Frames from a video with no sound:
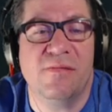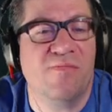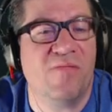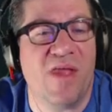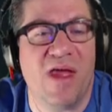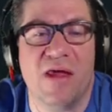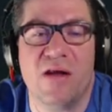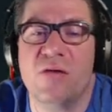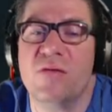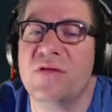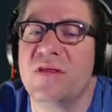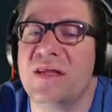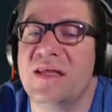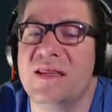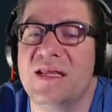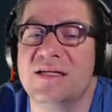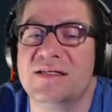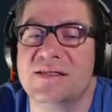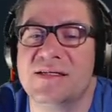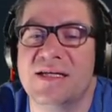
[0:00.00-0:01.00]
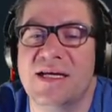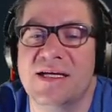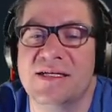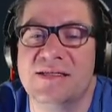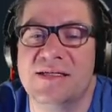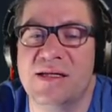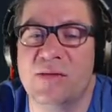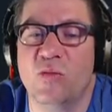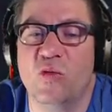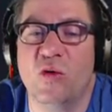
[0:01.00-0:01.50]
I don't think that's the
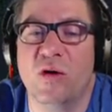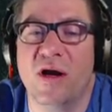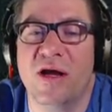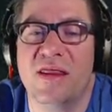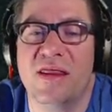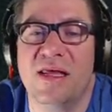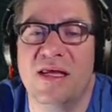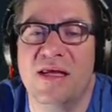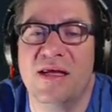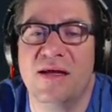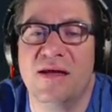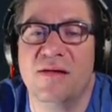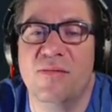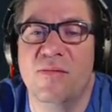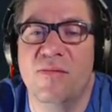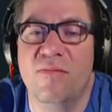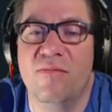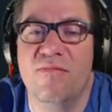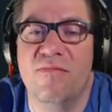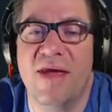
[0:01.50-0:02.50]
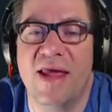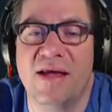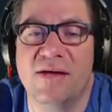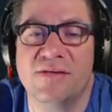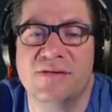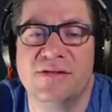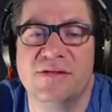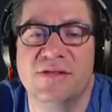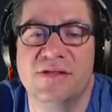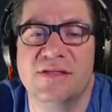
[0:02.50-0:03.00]
case anymore. I think
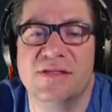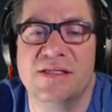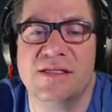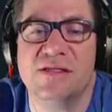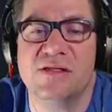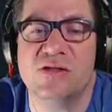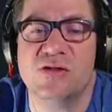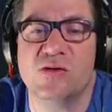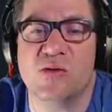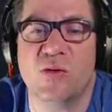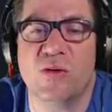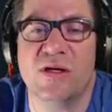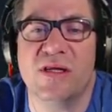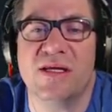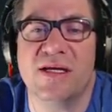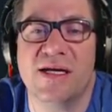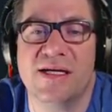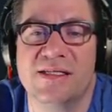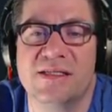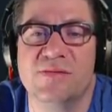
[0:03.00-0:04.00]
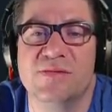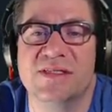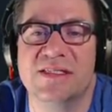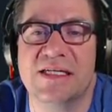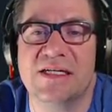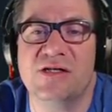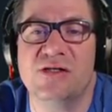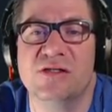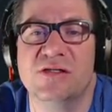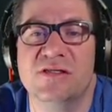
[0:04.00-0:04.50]
males enjoy the
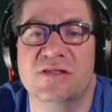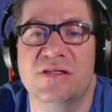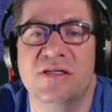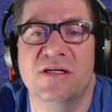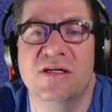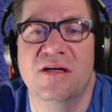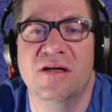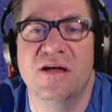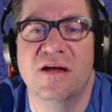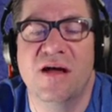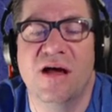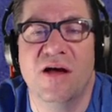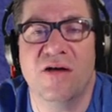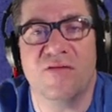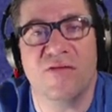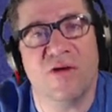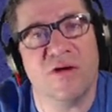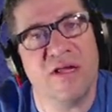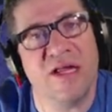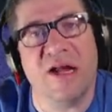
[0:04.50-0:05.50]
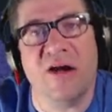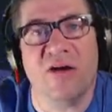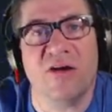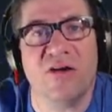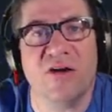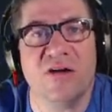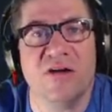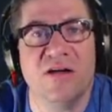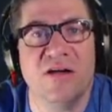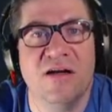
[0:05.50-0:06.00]
customization of your
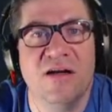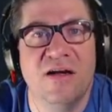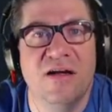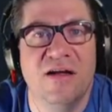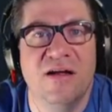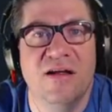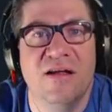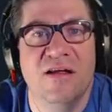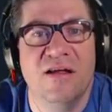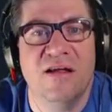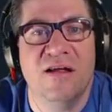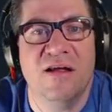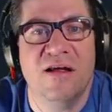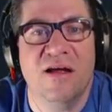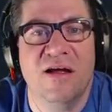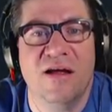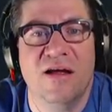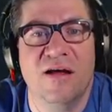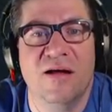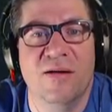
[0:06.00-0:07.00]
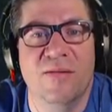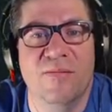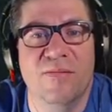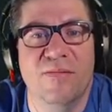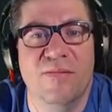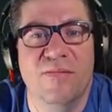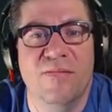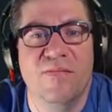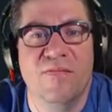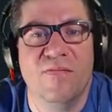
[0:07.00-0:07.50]
character
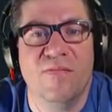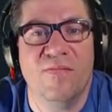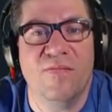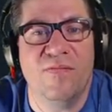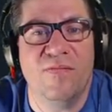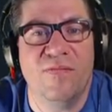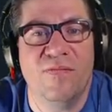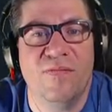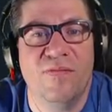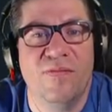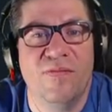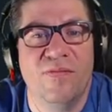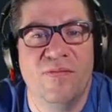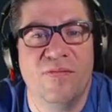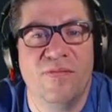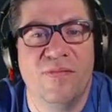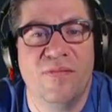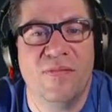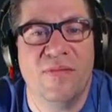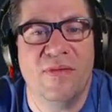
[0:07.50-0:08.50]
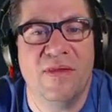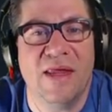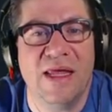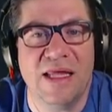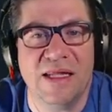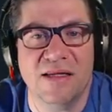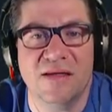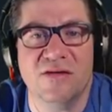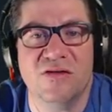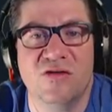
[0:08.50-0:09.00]
um,
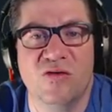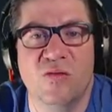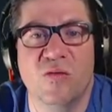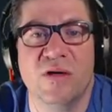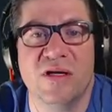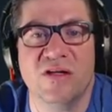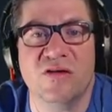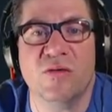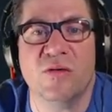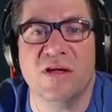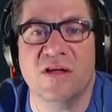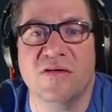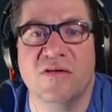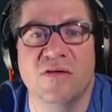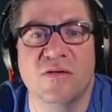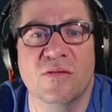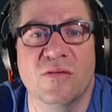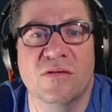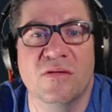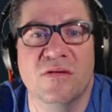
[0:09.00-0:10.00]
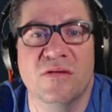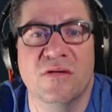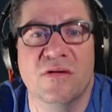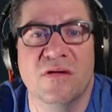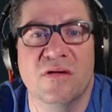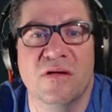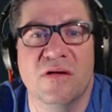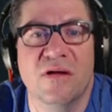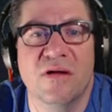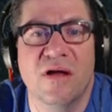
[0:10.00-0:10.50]
in 2022.
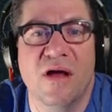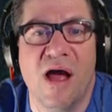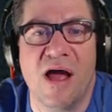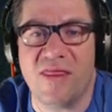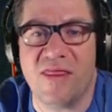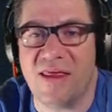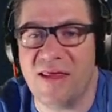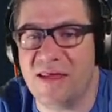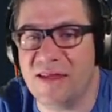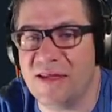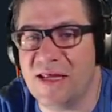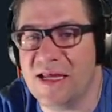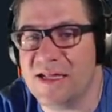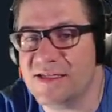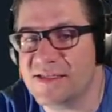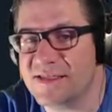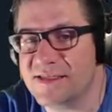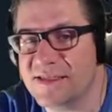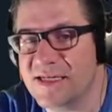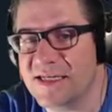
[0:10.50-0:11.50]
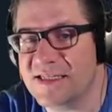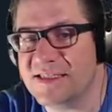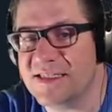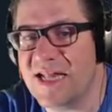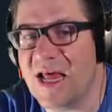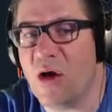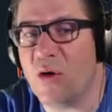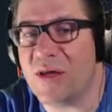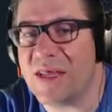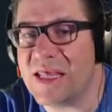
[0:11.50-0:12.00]
I think it's it's
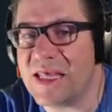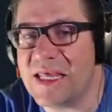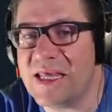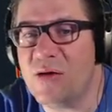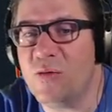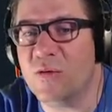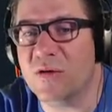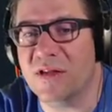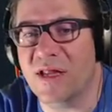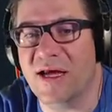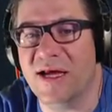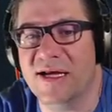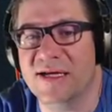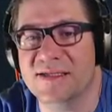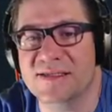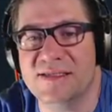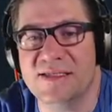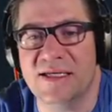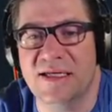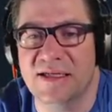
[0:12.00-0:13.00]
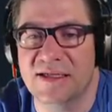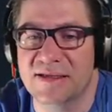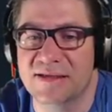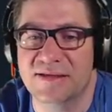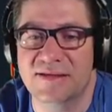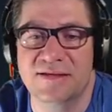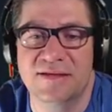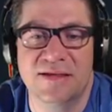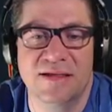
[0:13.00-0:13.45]
now equalized and